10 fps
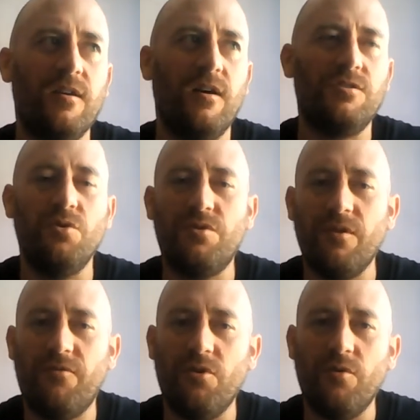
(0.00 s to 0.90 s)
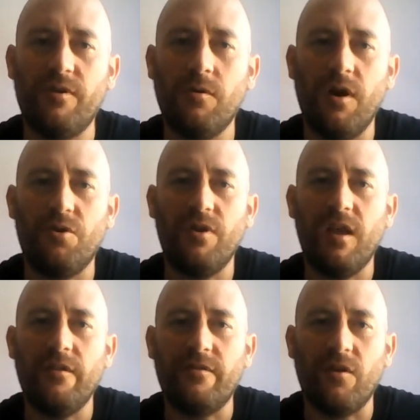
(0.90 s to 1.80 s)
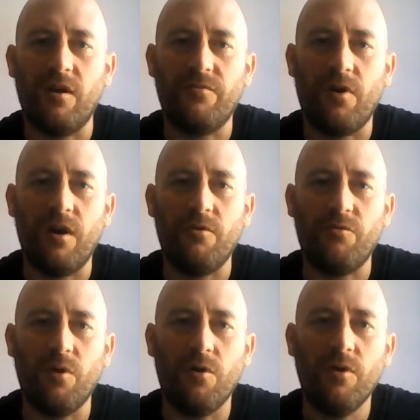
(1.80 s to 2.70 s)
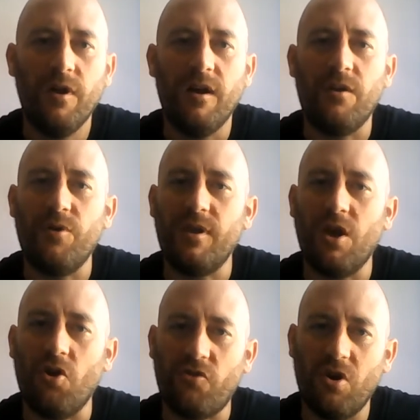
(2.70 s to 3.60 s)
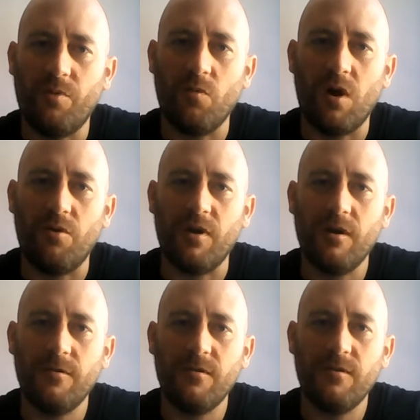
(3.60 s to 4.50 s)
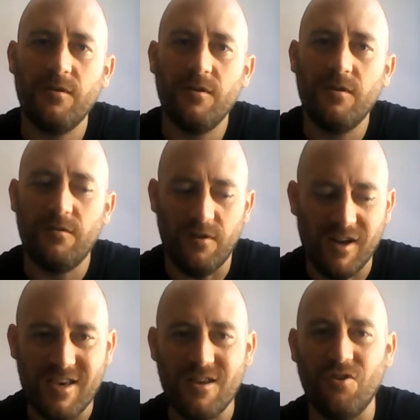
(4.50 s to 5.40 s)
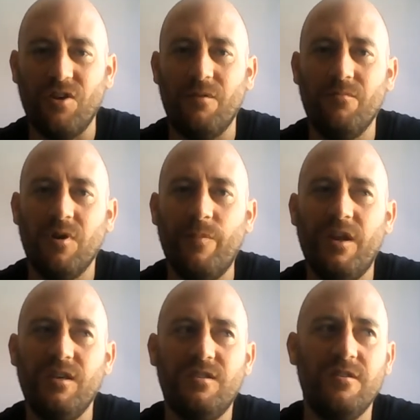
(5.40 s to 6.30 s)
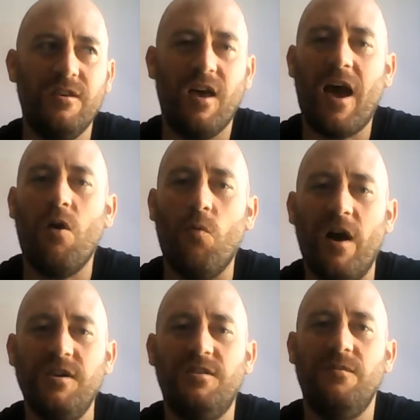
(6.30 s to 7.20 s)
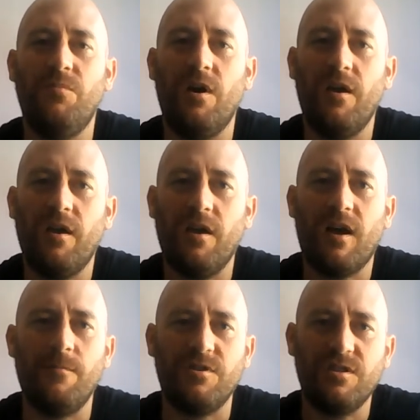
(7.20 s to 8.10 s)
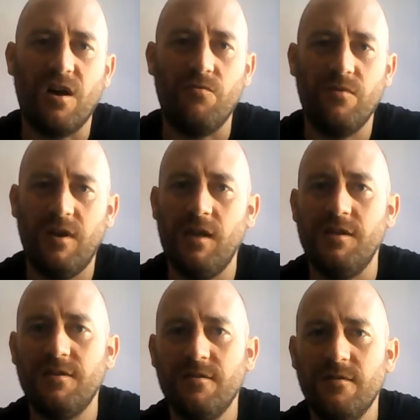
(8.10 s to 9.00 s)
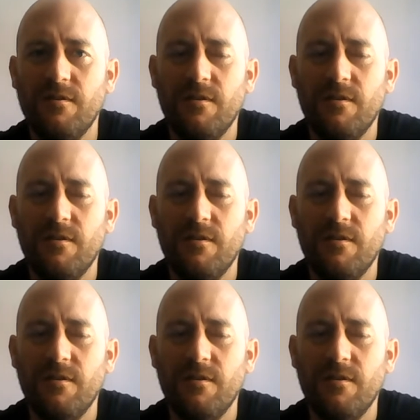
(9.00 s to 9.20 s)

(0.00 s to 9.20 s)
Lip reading: I do think Fury's quite a good inside fighter as well. And if you can get on top of Wilder, lean on him. I mean, he outweighs him by a couple of stone at least.